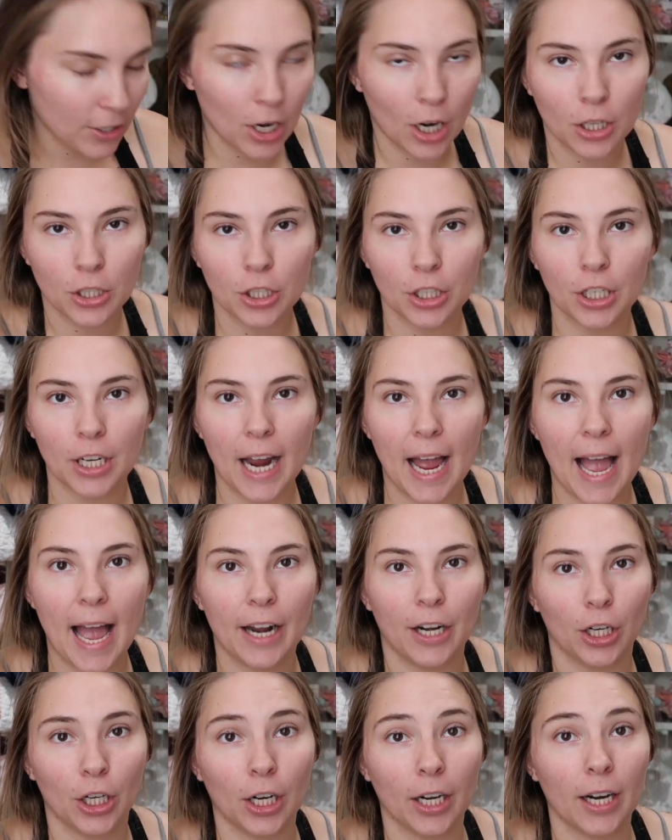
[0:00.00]
the doctor
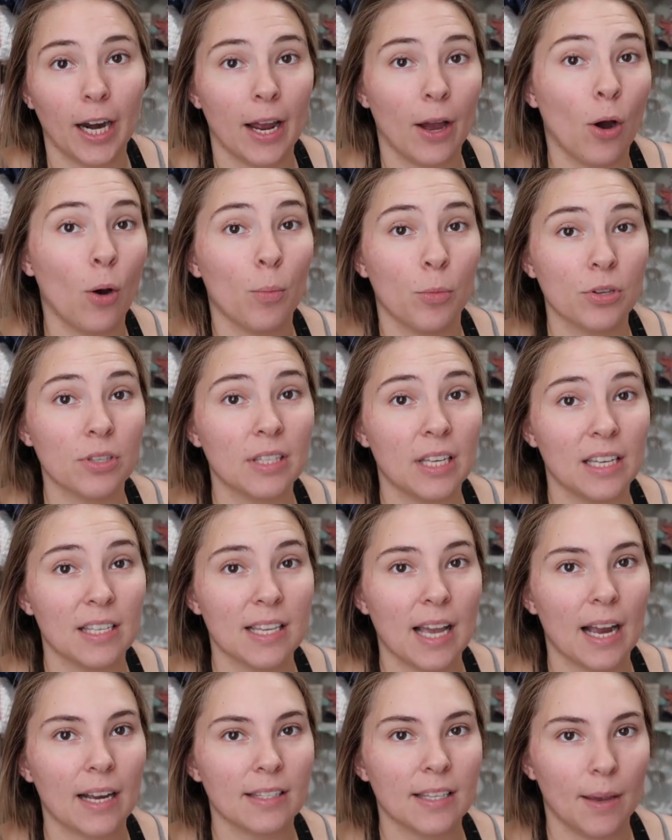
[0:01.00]
had her at almost the
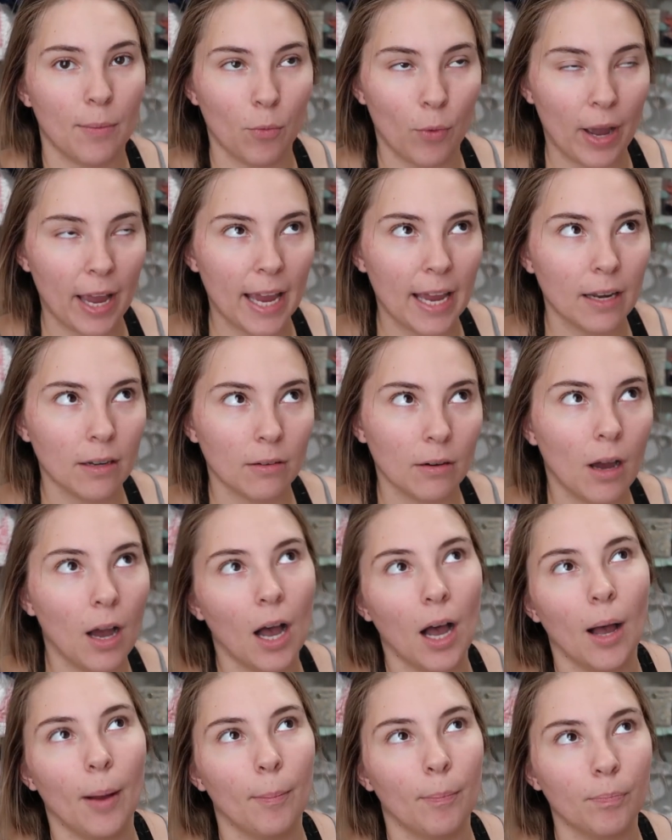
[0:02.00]
exact same weight
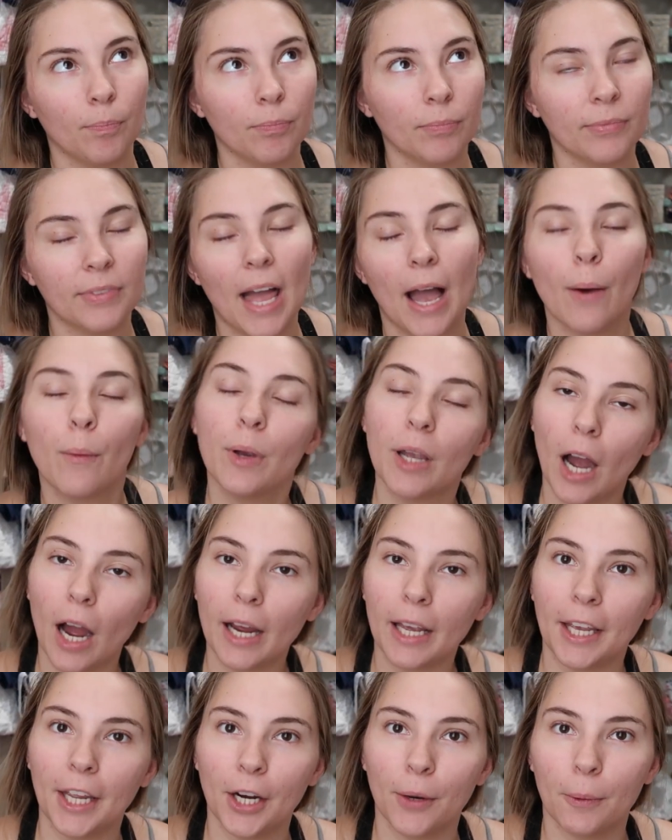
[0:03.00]
that we
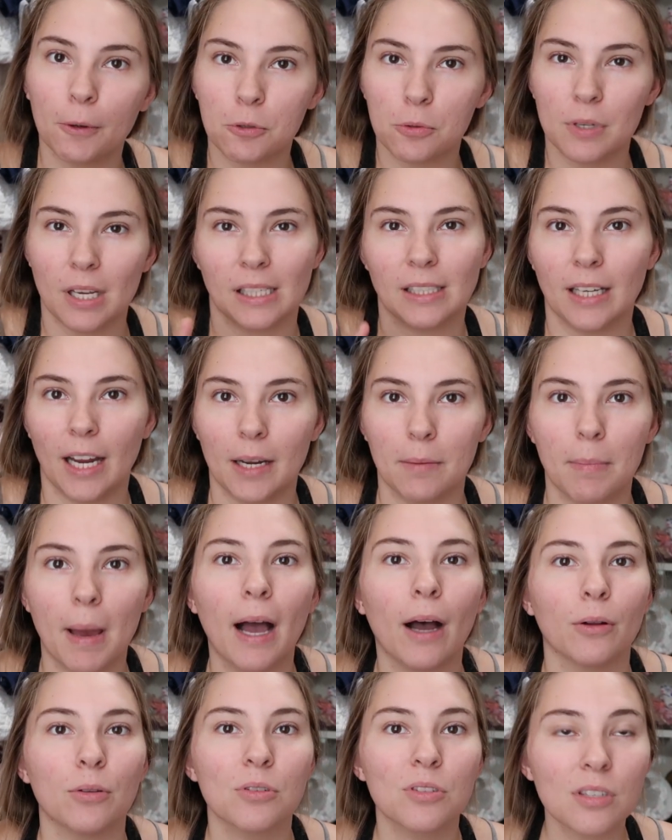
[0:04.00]
got here, which was like 9
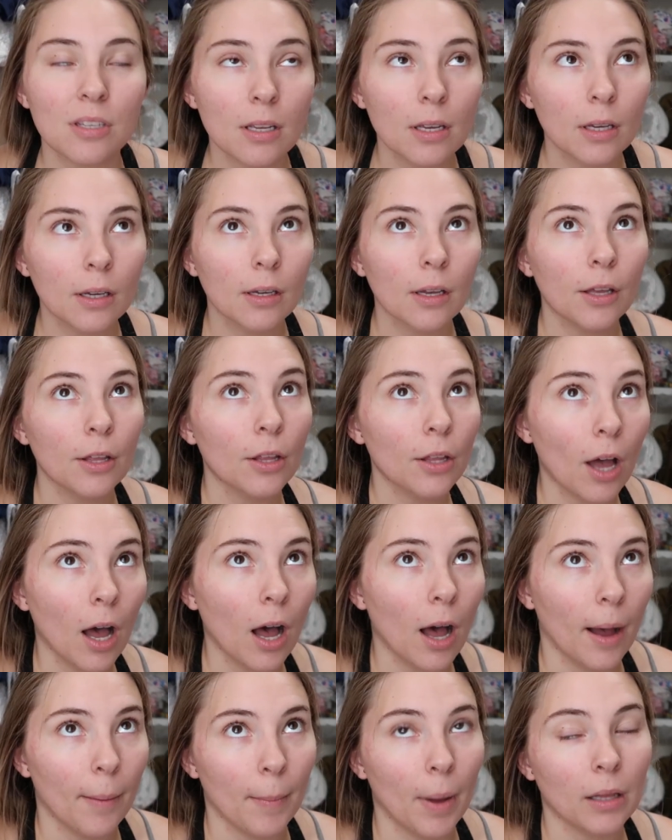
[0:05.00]
pounds
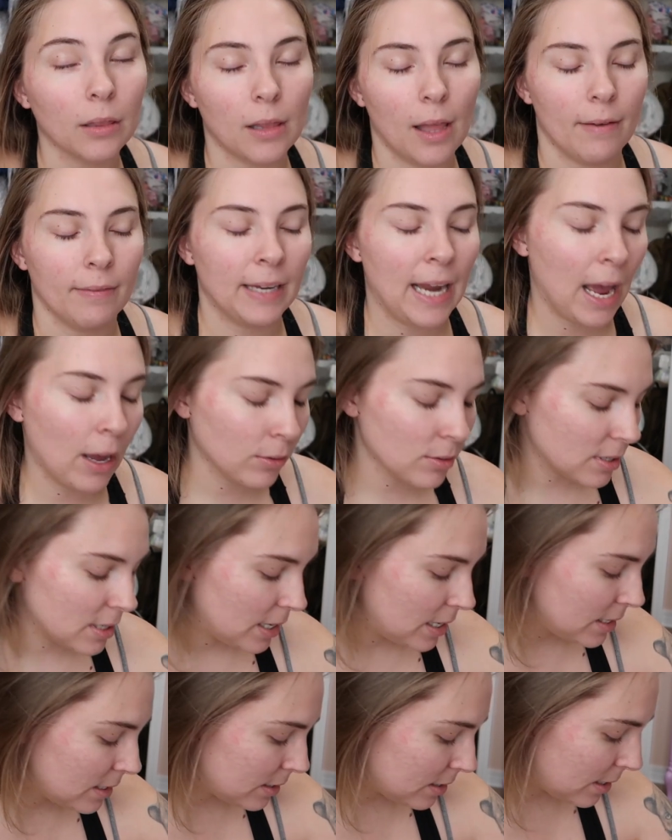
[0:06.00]
11
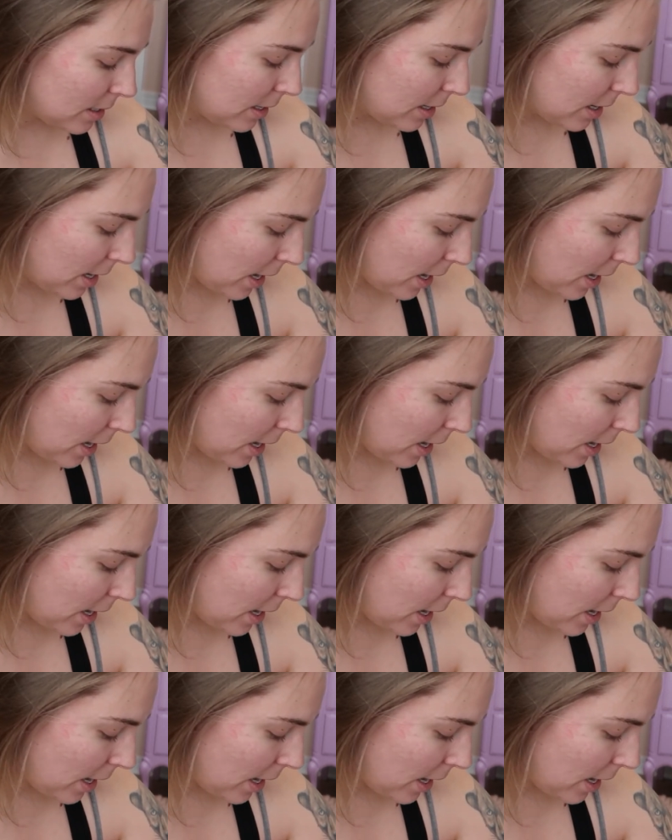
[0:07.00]
ounces.